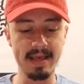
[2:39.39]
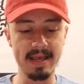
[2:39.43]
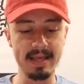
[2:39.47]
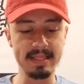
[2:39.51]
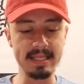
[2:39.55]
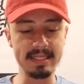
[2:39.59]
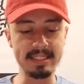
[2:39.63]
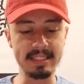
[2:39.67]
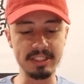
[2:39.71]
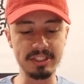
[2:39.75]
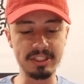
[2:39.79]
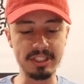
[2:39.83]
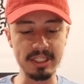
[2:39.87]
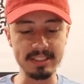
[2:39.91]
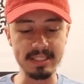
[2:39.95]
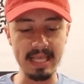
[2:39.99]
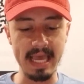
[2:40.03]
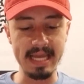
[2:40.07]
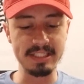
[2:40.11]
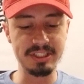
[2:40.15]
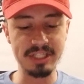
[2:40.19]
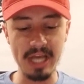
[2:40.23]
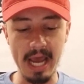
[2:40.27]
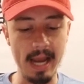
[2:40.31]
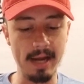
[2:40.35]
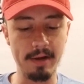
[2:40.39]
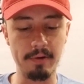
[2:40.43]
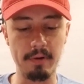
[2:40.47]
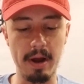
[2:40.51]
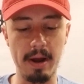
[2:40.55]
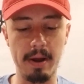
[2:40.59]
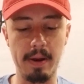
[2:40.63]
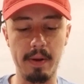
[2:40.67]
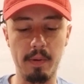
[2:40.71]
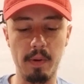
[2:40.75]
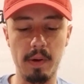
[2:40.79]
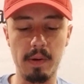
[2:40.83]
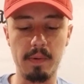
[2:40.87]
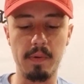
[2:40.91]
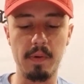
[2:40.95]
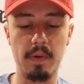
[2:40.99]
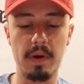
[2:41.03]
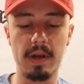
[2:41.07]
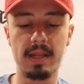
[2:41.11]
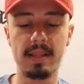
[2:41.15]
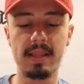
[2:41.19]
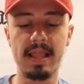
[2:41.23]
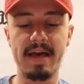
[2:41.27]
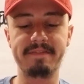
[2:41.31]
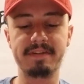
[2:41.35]
This is just like January when we
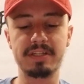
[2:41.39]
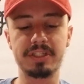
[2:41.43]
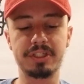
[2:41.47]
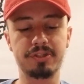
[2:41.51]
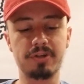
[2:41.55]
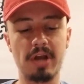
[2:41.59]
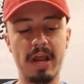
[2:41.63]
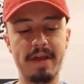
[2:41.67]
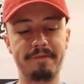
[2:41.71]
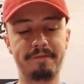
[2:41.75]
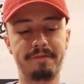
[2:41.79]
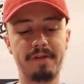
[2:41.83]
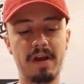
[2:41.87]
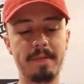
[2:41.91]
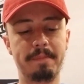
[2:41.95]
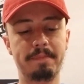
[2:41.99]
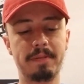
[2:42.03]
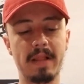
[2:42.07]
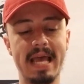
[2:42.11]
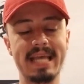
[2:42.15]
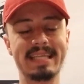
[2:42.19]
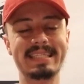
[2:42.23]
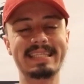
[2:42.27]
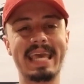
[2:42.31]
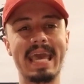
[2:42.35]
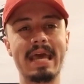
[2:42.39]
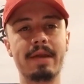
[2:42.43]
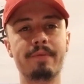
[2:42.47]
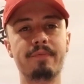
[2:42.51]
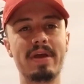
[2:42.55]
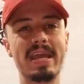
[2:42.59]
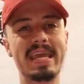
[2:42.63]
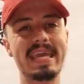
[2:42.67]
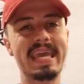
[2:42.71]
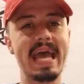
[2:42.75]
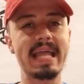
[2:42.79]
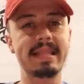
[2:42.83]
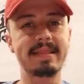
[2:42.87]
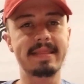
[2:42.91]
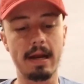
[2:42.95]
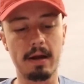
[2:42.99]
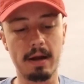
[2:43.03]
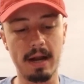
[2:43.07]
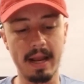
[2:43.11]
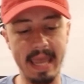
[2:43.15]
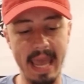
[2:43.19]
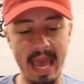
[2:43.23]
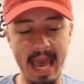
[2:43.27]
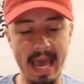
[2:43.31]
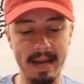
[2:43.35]
won 11 straight free plays. Can we get there
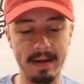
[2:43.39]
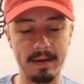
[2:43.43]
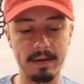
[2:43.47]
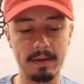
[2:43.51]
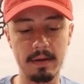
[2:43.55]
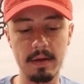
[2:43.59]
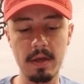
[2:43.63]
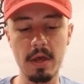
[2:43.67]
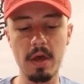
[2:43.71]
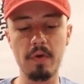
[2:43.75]
again?